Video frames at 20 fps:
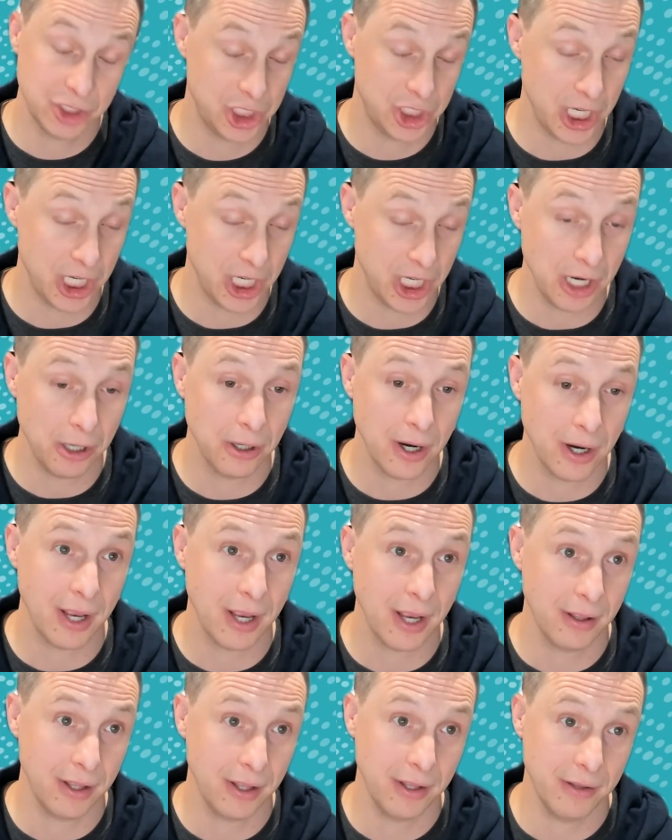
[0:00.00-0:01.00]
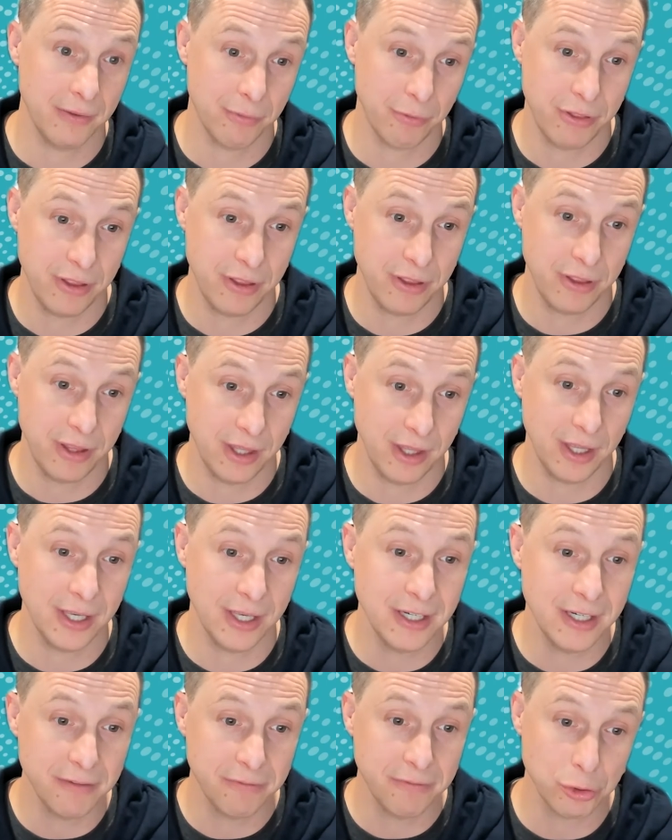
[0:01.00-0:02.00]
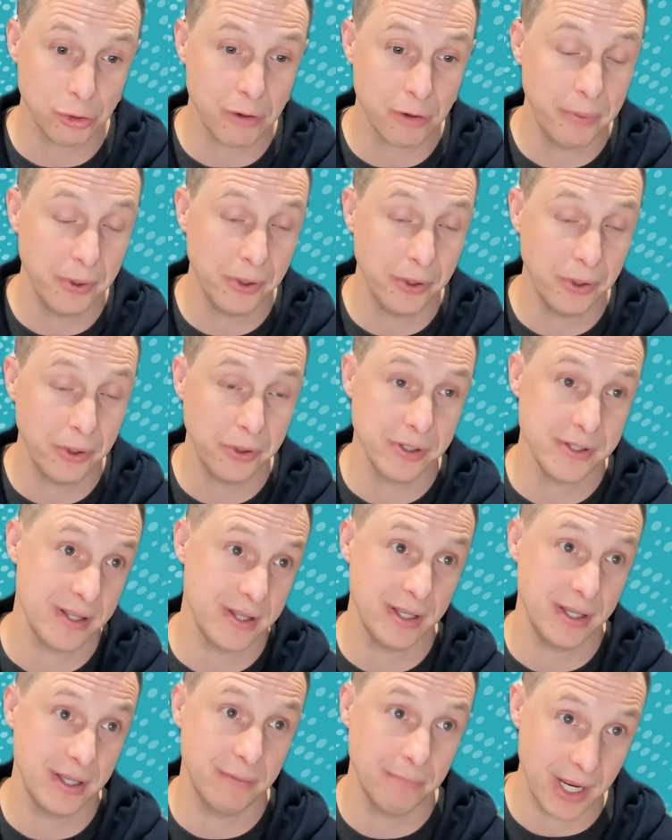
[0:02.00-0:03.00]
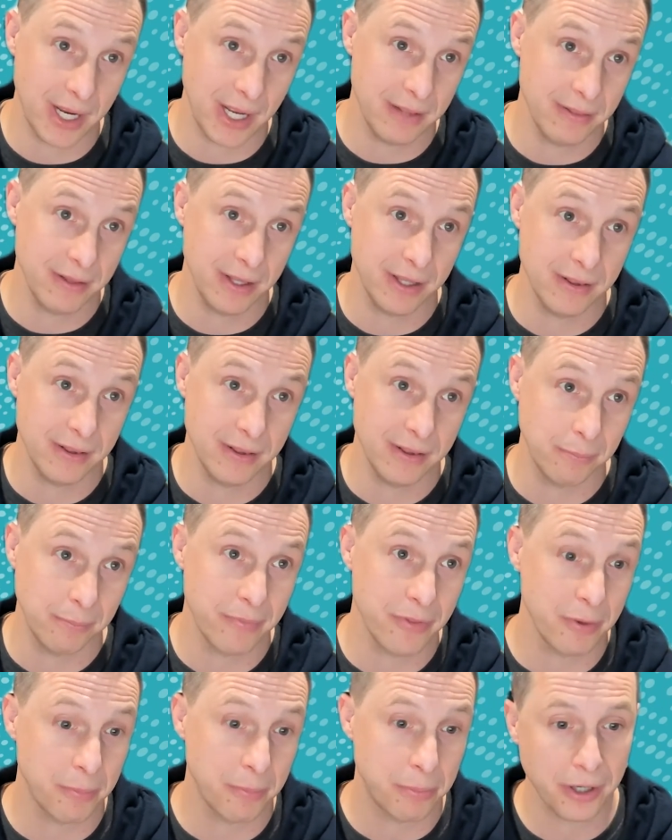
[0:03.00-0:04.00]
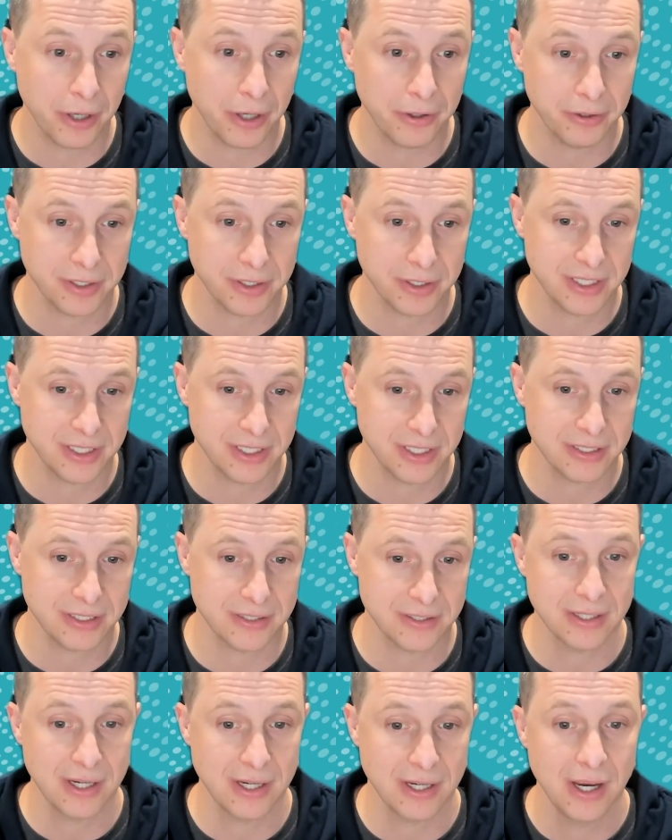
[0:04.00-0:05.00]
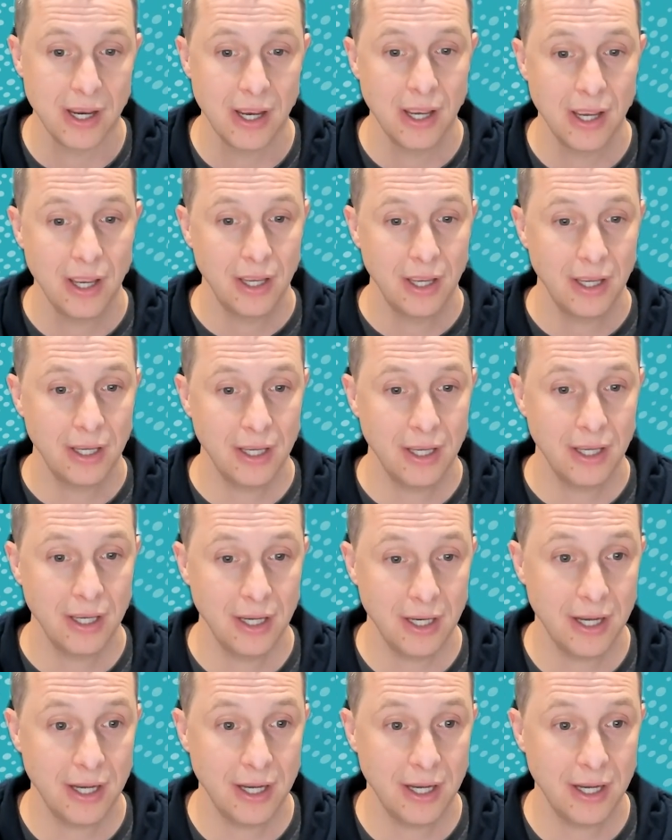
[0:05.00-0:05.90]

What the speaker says: share the individual components and then the broader assistance in